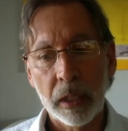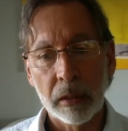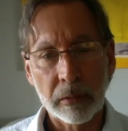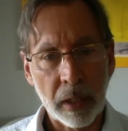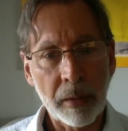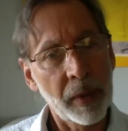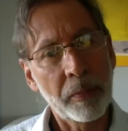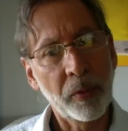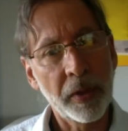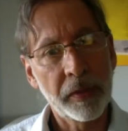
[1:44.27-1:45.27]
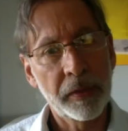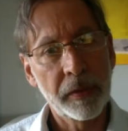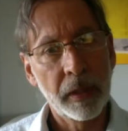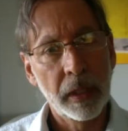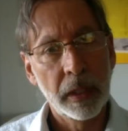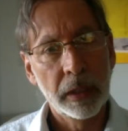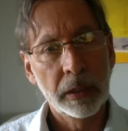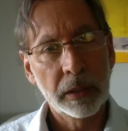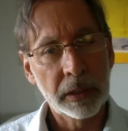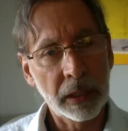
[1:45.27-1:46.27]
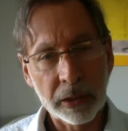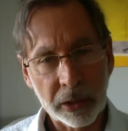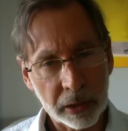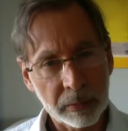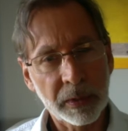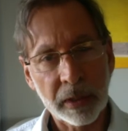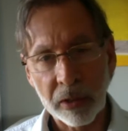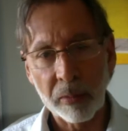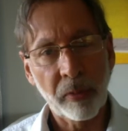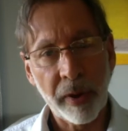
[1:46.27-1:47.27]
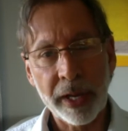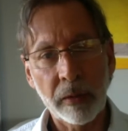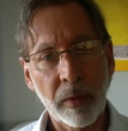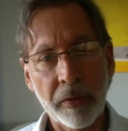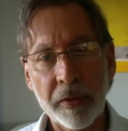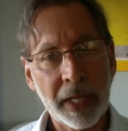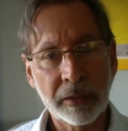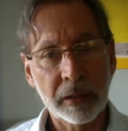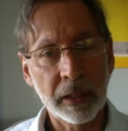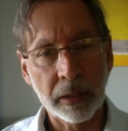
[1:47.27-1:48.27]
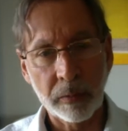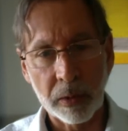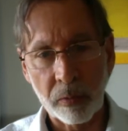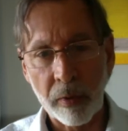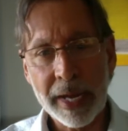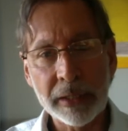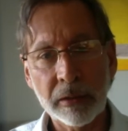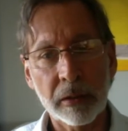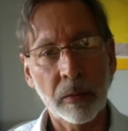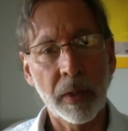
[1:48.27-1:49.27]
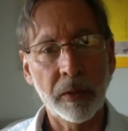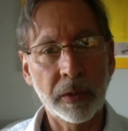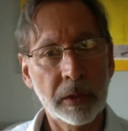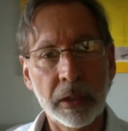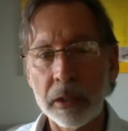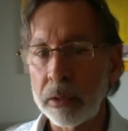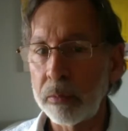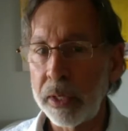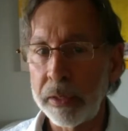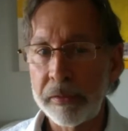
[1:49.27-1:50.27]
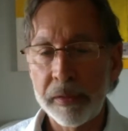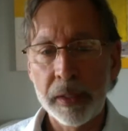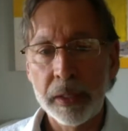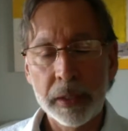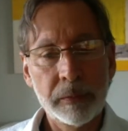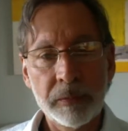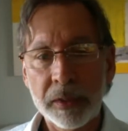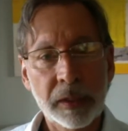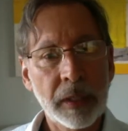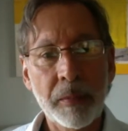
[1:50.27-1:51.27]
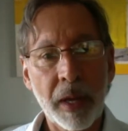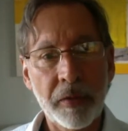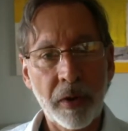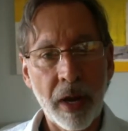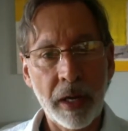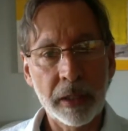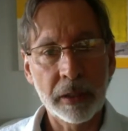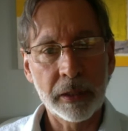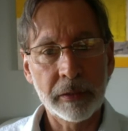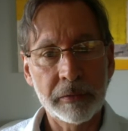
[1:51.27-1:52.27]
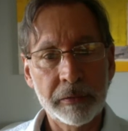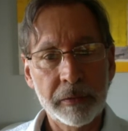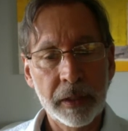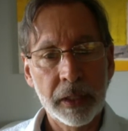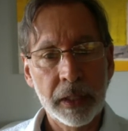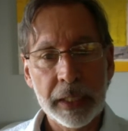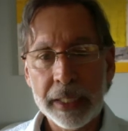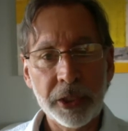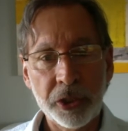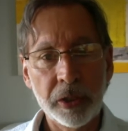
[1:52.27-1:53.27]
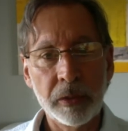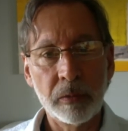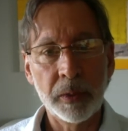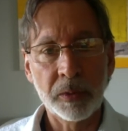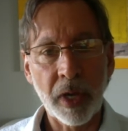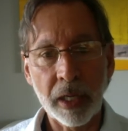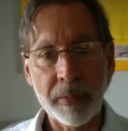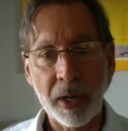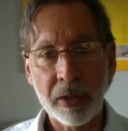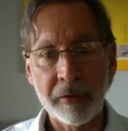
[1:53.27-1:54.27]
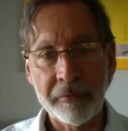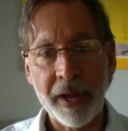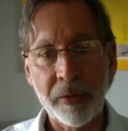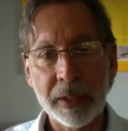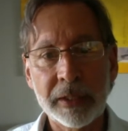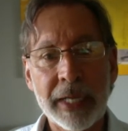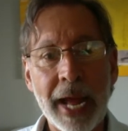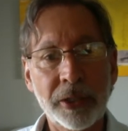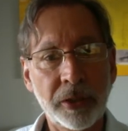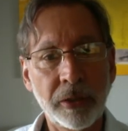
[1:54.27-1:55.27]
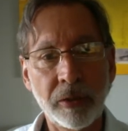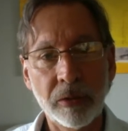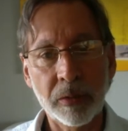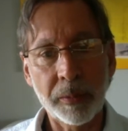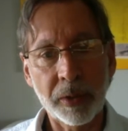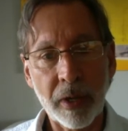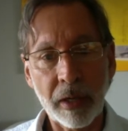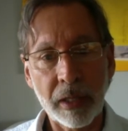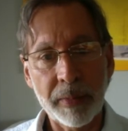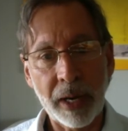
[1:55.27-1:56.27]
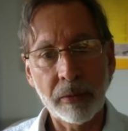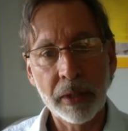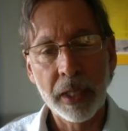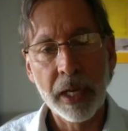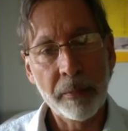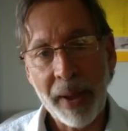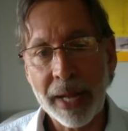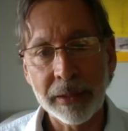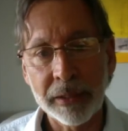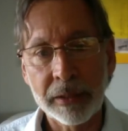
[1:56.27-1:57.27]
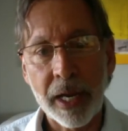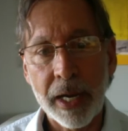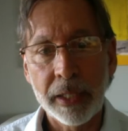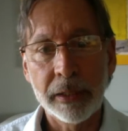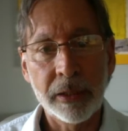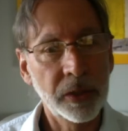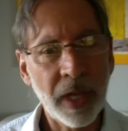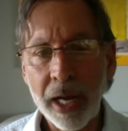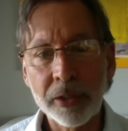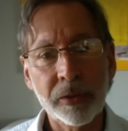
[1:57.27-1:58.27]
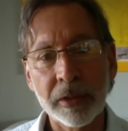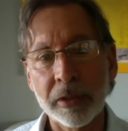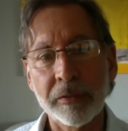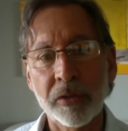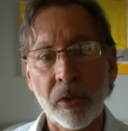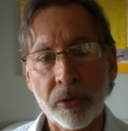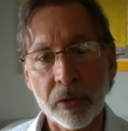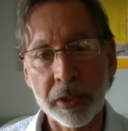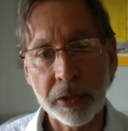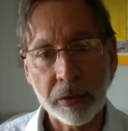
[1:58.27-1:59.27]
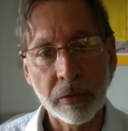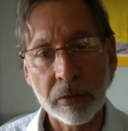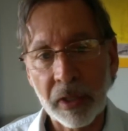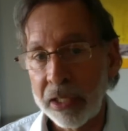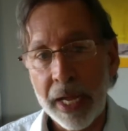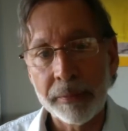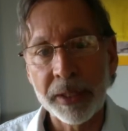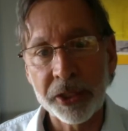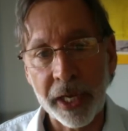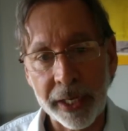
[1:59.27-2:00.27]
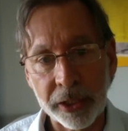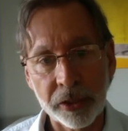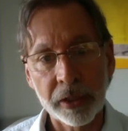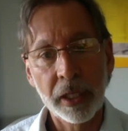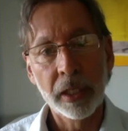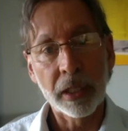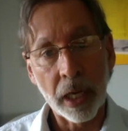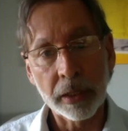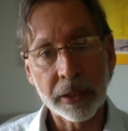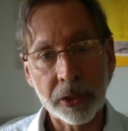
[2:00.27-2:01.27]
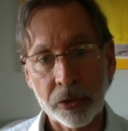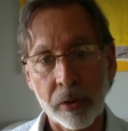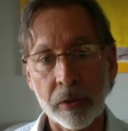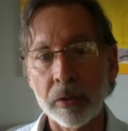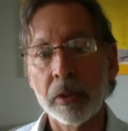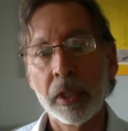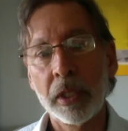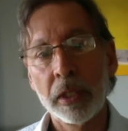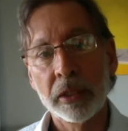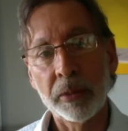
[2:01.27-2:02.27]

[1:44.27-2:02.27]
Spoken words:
come up with syllogisms in their brain, whether that's dealing with race or whether it's dealing with some other kind of issue. We were talking about Confederate statues, we were talking about Palestine, and there's hundreds of social issues: climate change, gun control, the